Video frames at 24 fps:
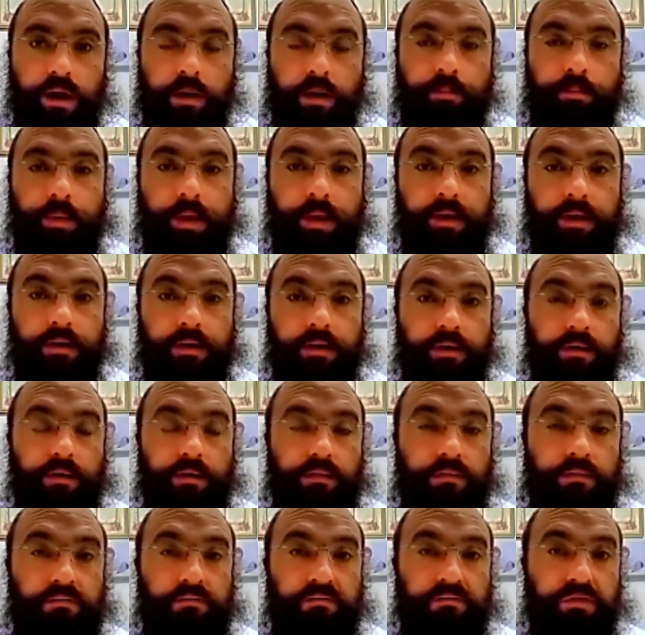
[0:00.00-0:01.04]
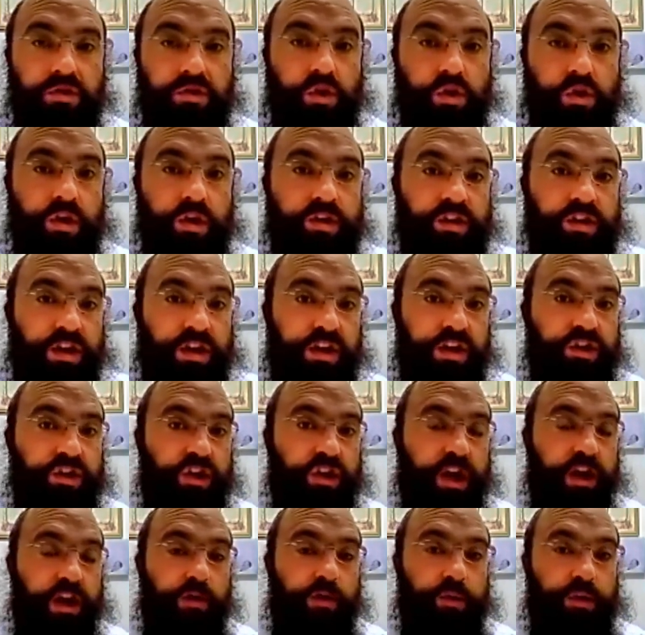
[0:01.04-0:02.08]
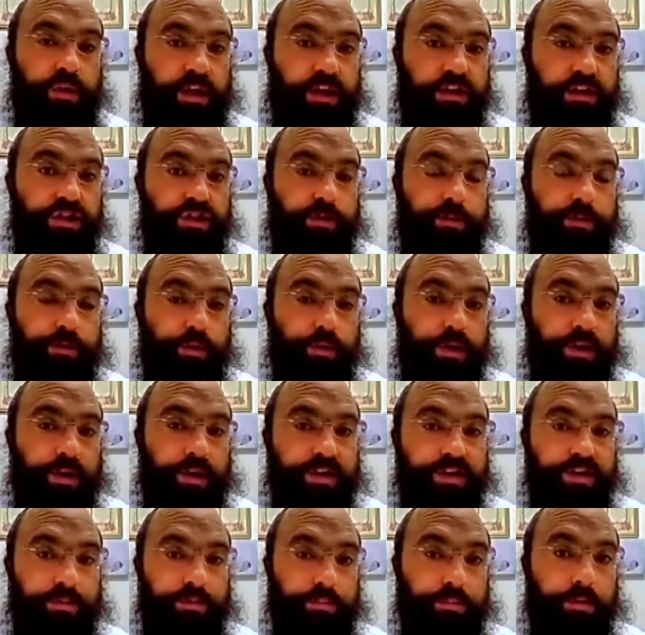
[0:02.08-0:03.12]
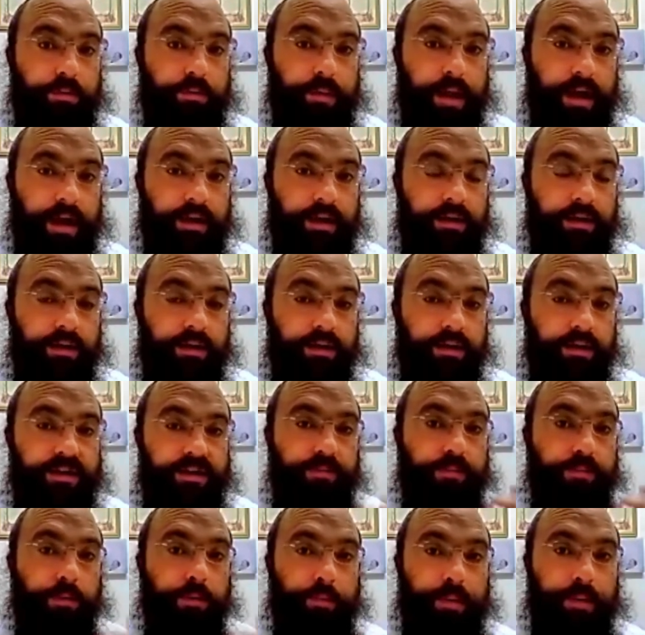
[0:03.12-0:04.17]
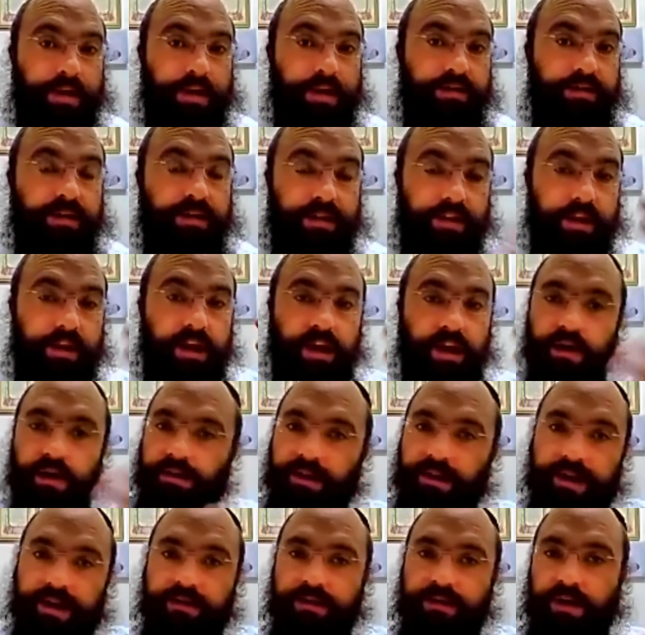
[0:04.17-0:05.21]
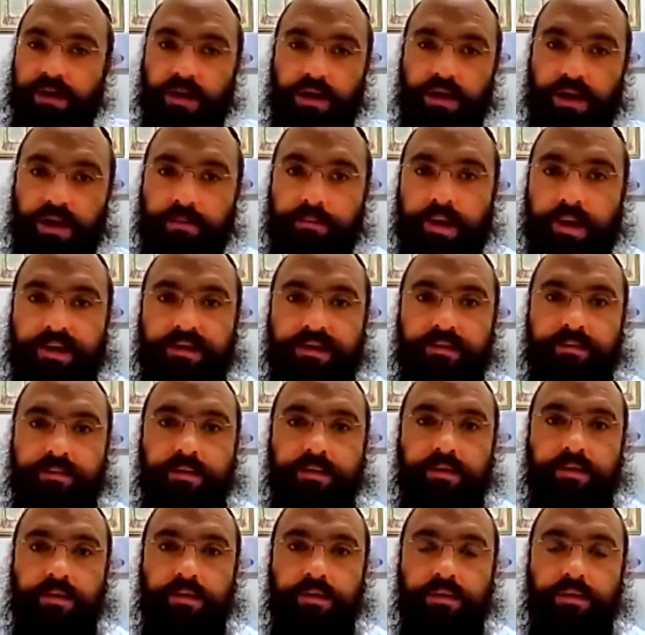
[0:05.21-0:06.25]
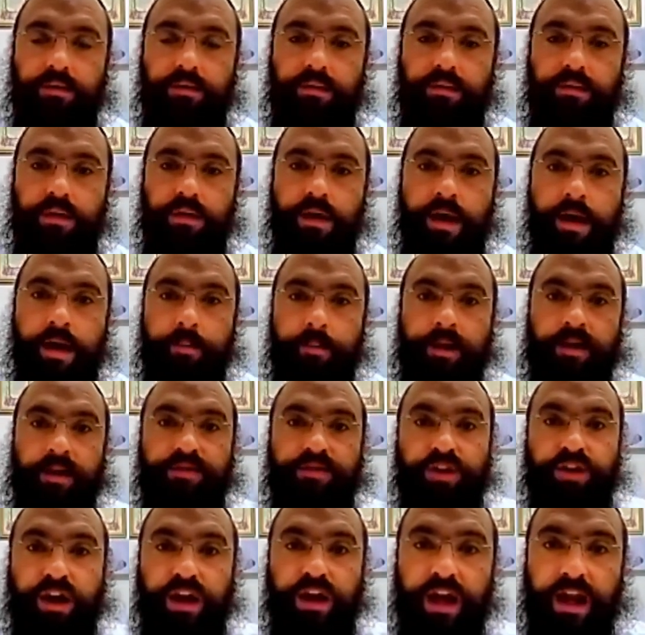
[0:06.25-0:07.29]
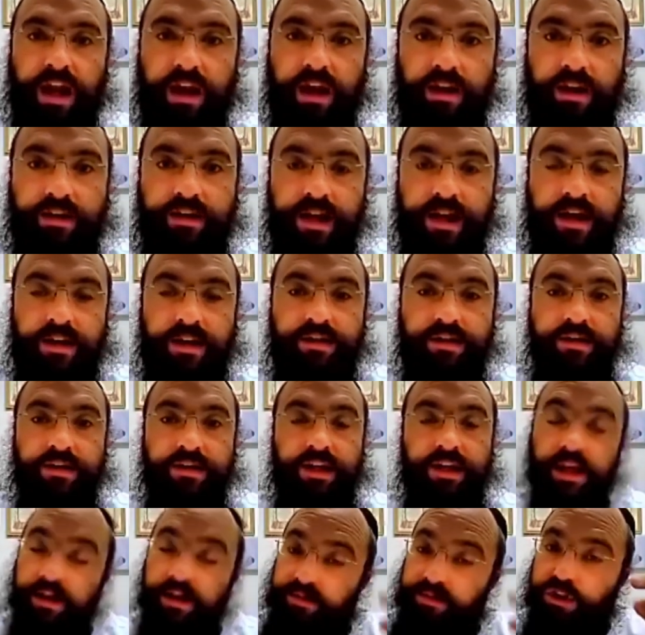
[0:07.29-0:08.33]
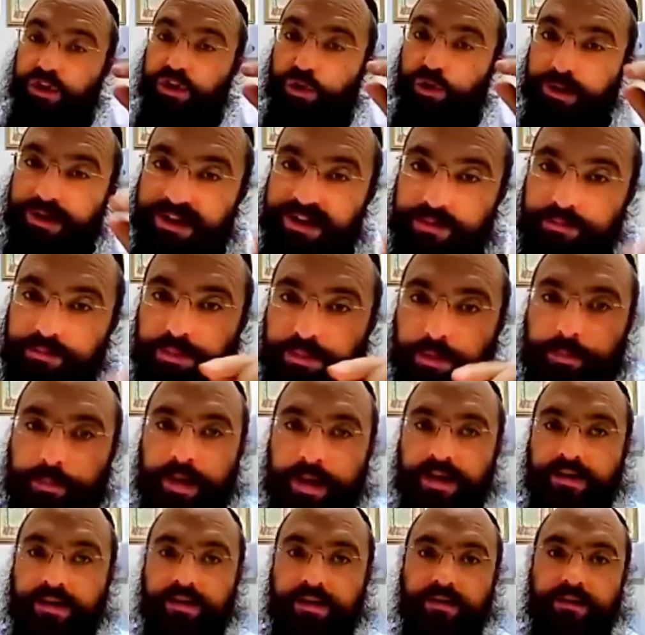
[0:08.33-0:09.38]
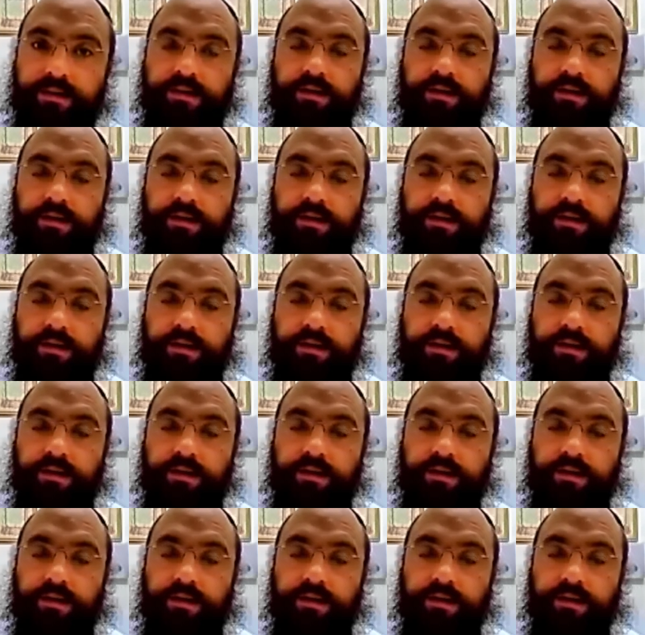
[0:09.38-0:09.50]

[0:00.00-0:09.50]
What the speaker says: But so to initiate a relationship between the simple man, simple peasant, and the king, that's impossible. But if the king says, even to a simple peasant,